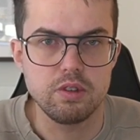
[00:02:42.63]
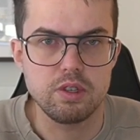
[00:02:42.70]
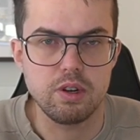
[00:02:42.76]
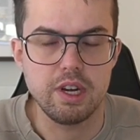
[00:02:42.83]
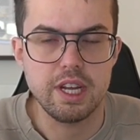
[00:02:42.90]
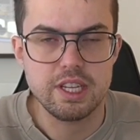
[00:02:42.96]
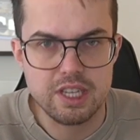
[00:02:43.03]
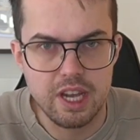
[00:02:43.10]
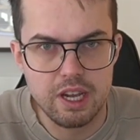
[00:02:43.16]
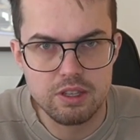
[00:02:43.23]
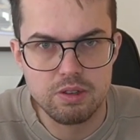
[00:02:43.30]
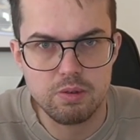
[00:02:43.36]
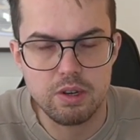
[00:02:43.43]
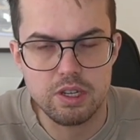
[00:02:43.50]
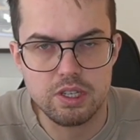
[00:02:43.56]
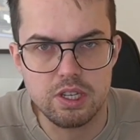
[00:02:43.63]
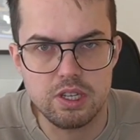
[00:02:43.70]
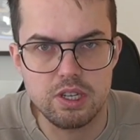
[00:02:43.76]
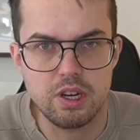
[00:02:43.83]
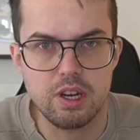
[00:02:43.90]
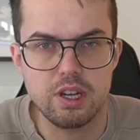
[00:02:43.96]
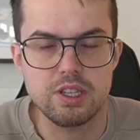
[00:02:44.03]
So let's head towards the
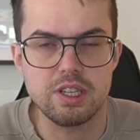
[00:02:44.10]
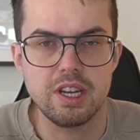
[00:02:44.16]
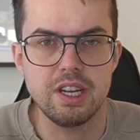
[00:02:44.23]
charts